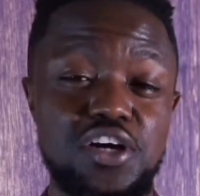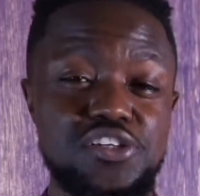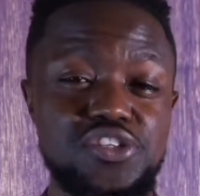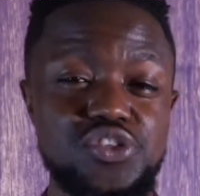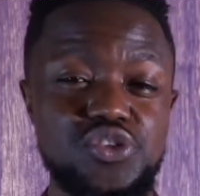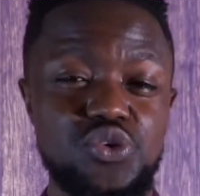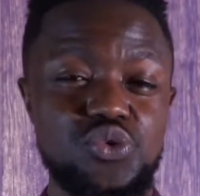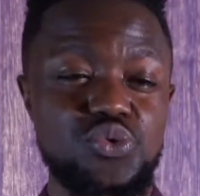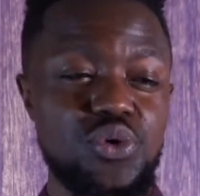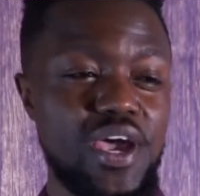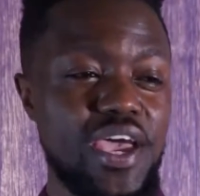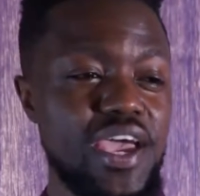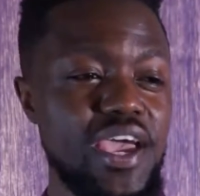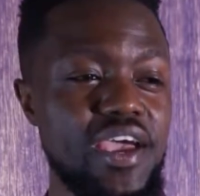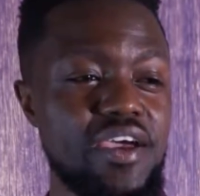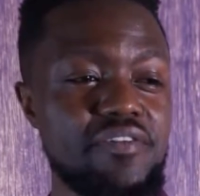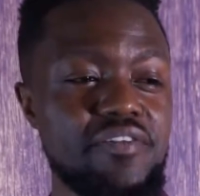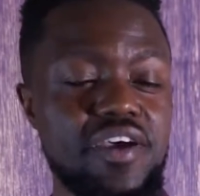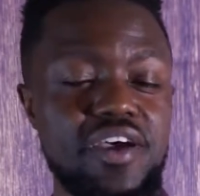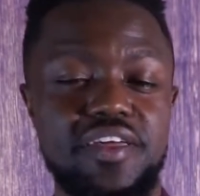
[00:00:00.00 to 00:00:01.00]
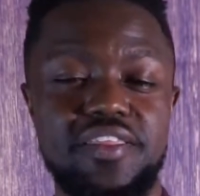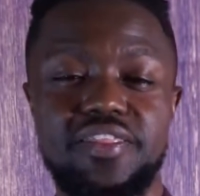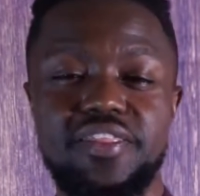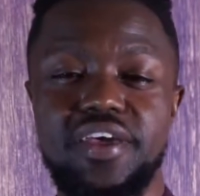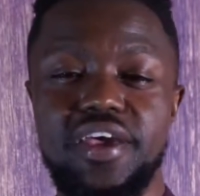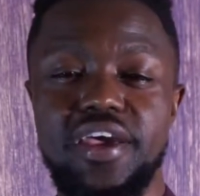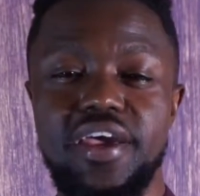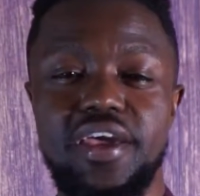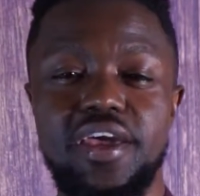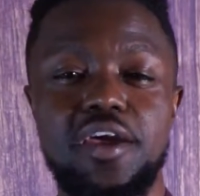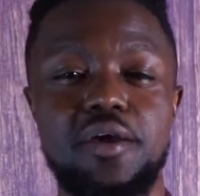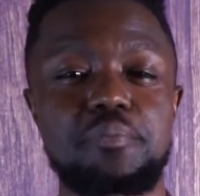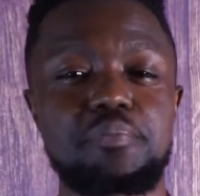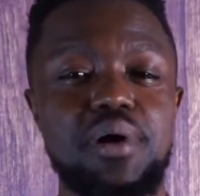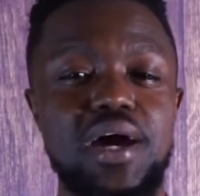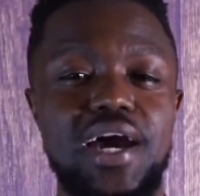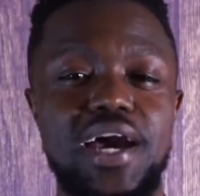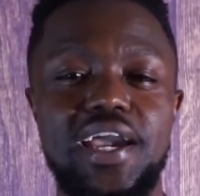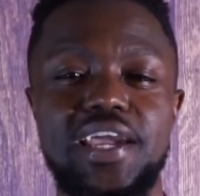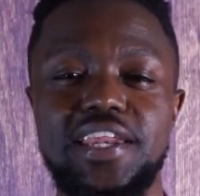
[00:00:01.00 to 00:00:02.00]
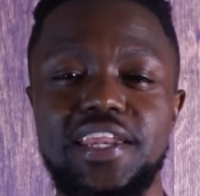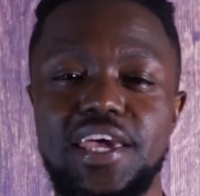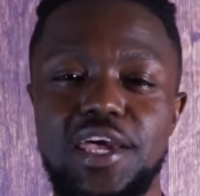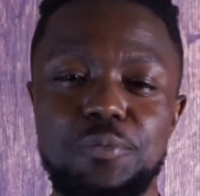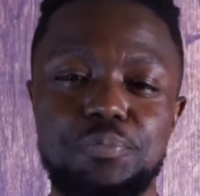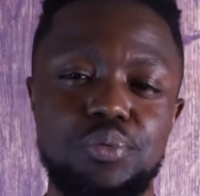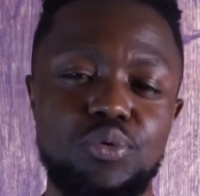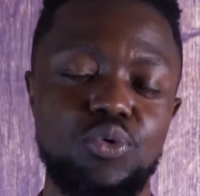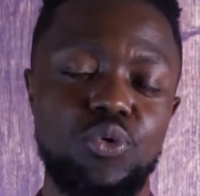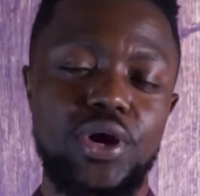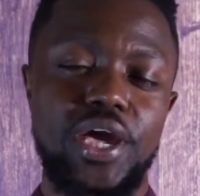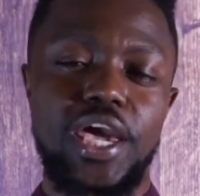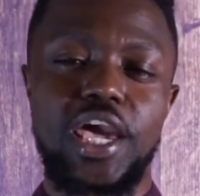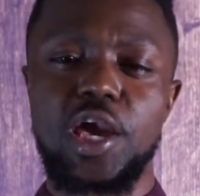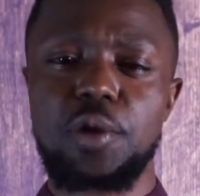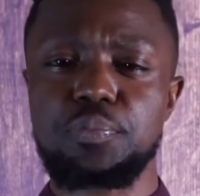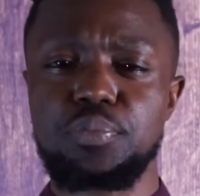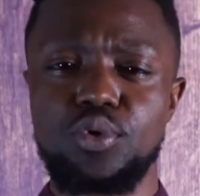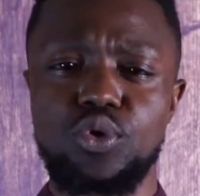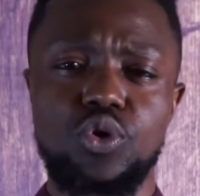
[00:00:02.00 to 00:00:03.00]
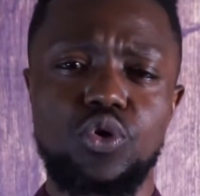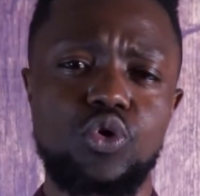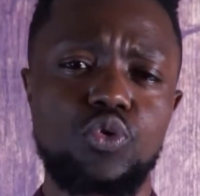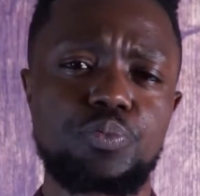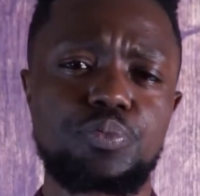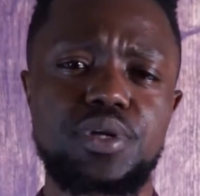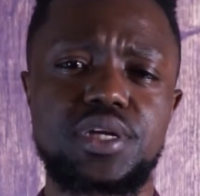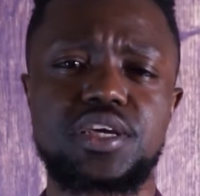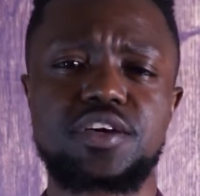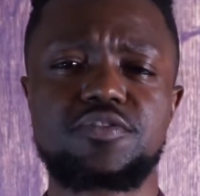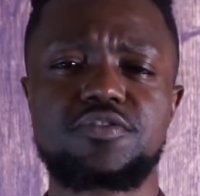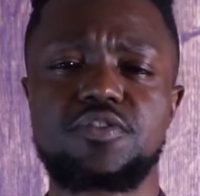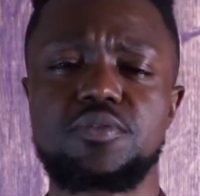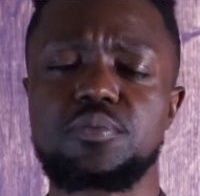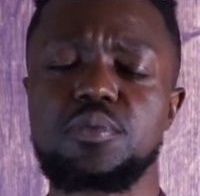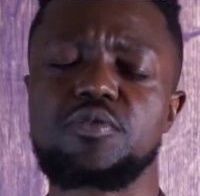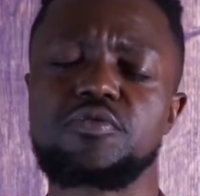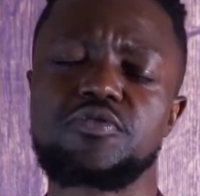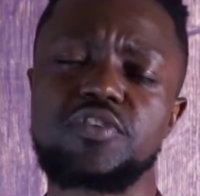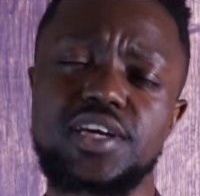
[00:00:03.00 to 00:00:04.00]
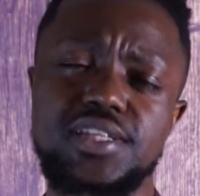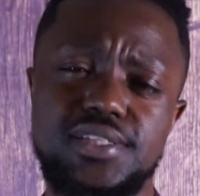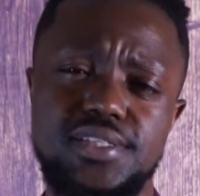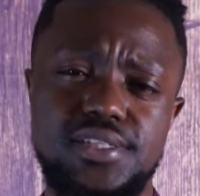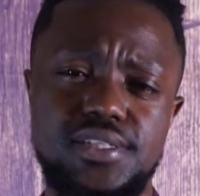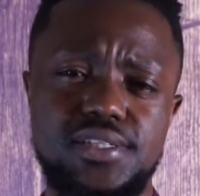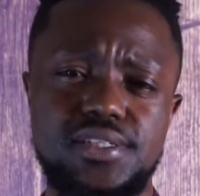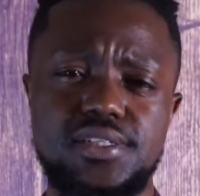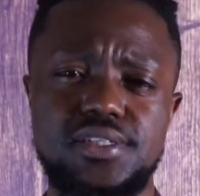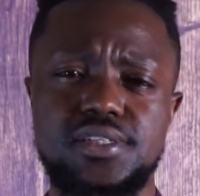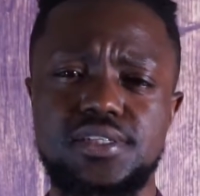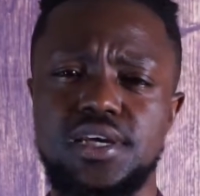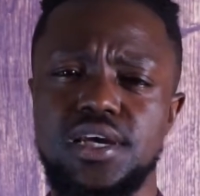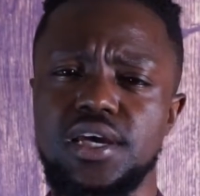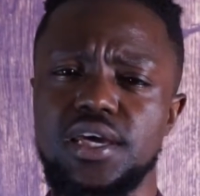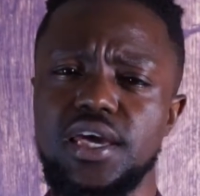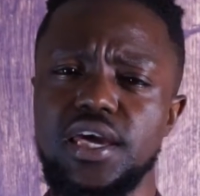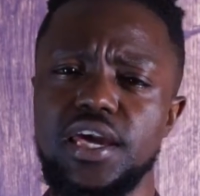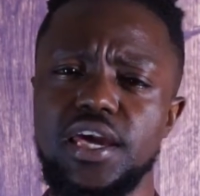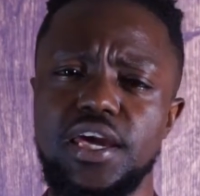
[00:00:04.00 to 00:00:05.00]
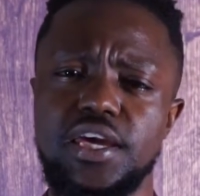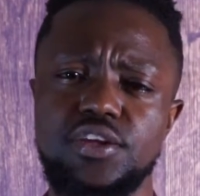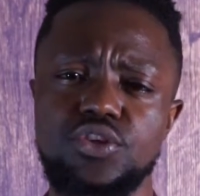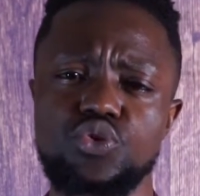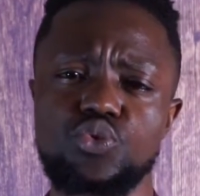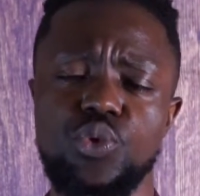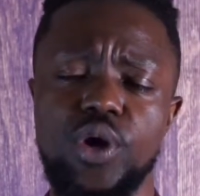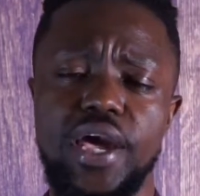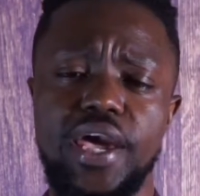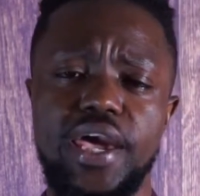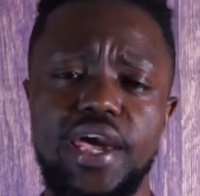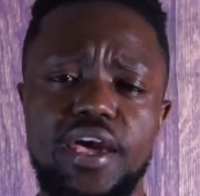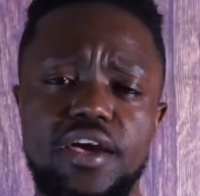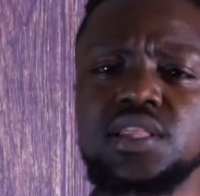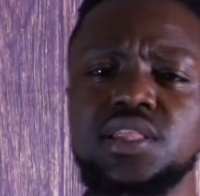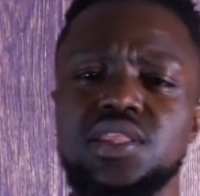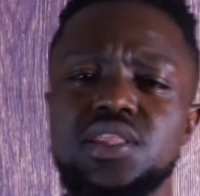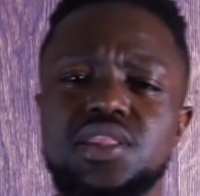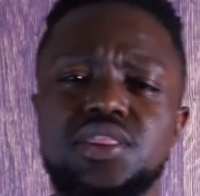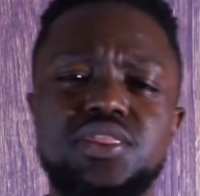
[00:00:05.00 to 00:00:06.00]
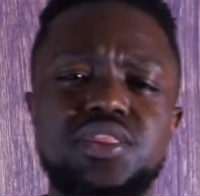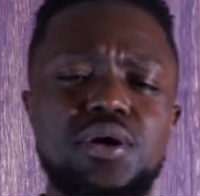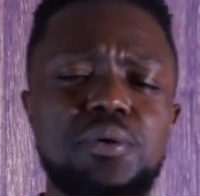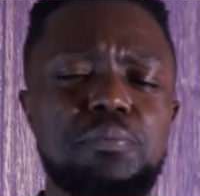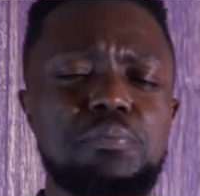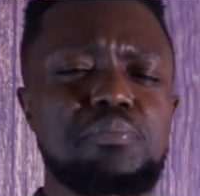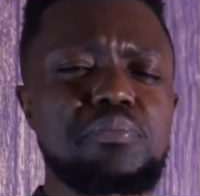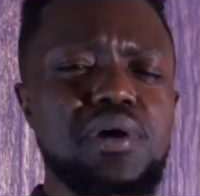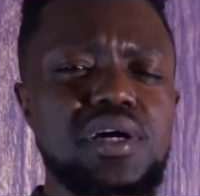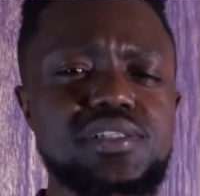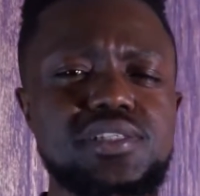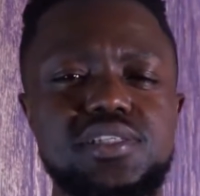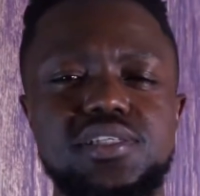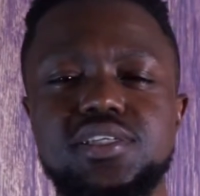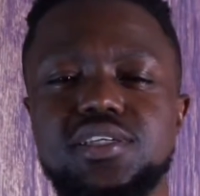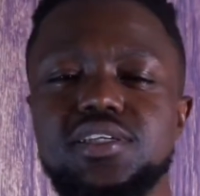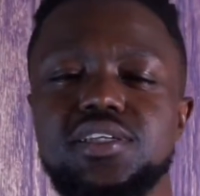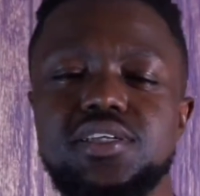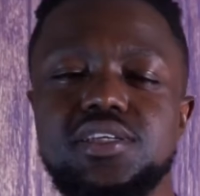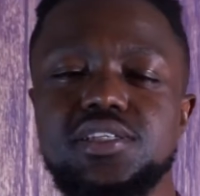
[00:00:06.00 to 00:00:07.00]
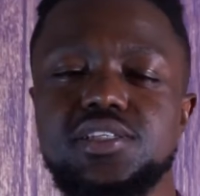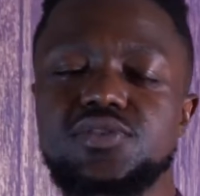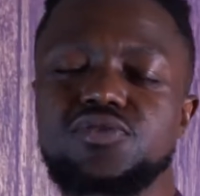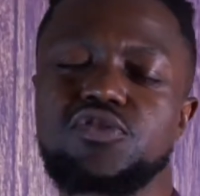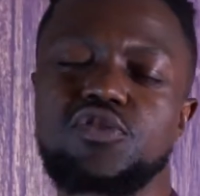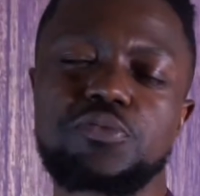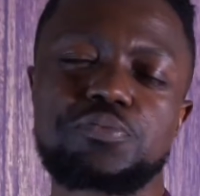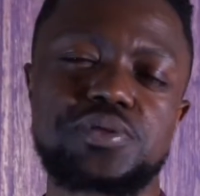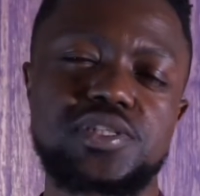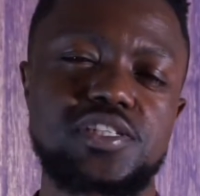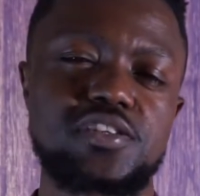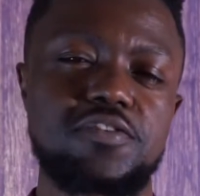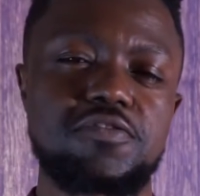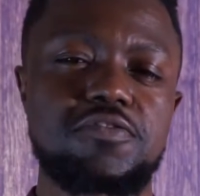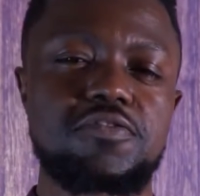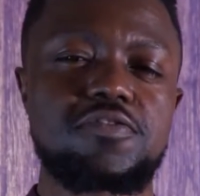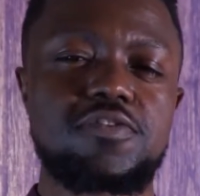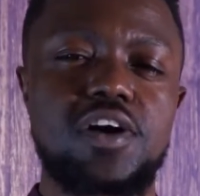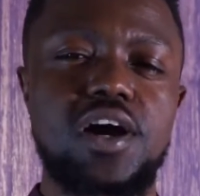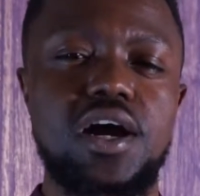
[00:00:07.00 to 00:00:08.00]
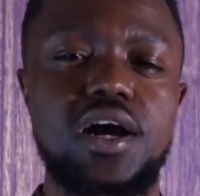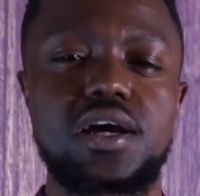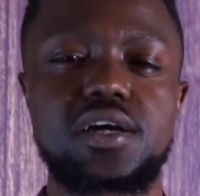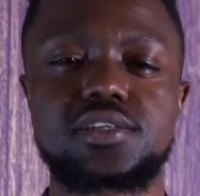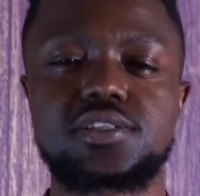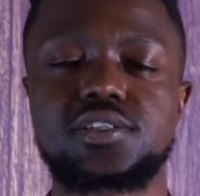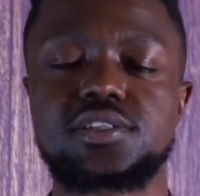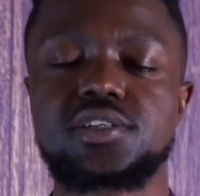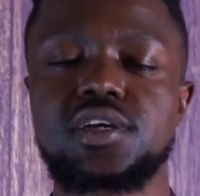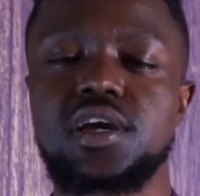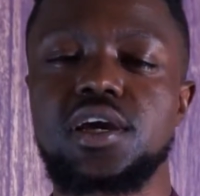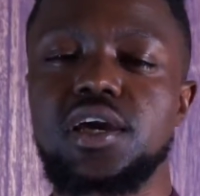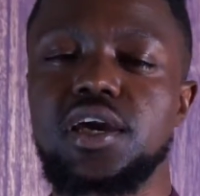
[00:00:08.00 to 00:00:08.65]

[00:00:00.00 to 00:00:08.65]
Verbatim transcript: So you have that pineapple and apple opening from Aventus, and you have the muskiness from Sauvage